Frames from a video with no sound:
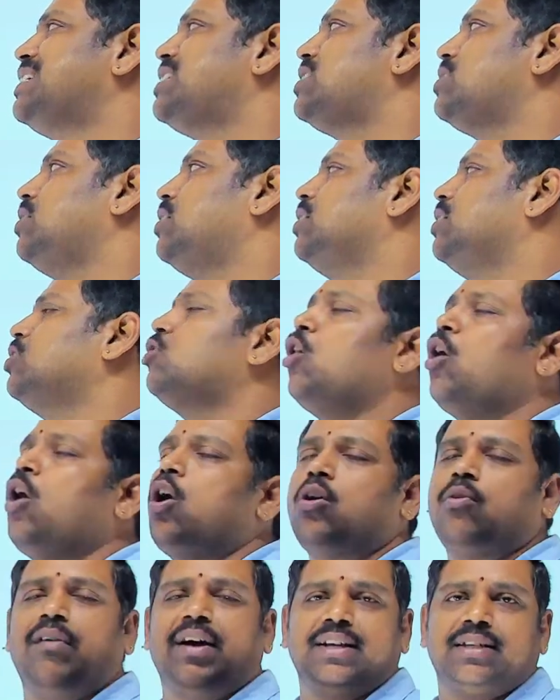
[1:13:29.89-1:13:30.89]
turn
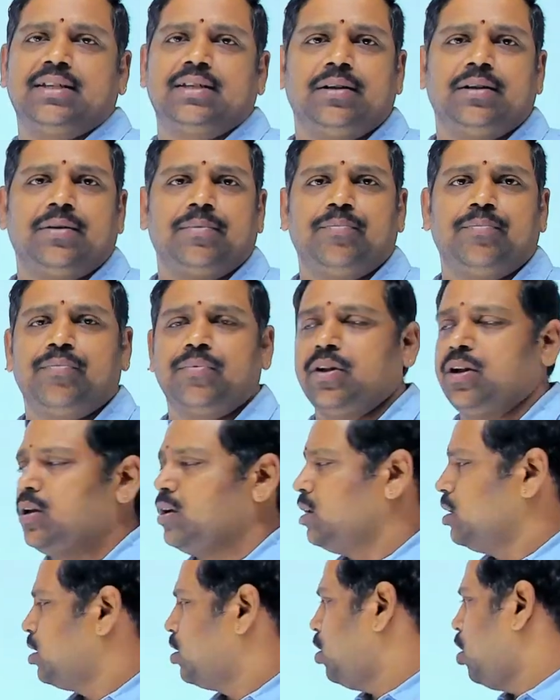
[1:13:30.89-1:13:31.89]
clockwise.
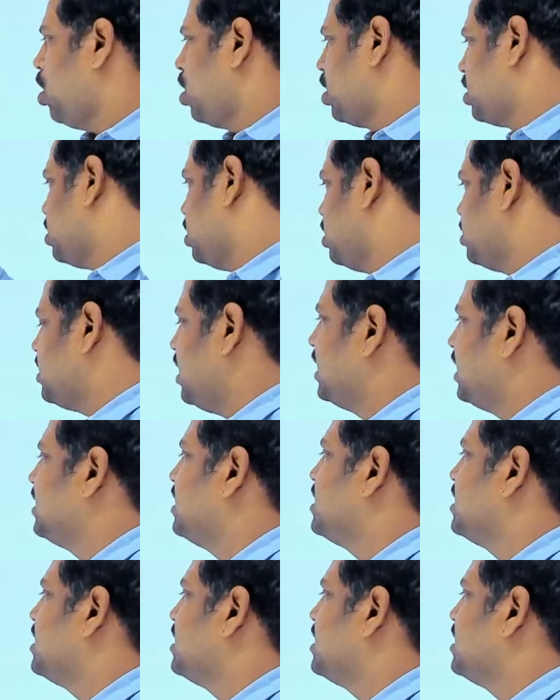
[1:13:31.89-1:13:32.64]
Clock turns like this,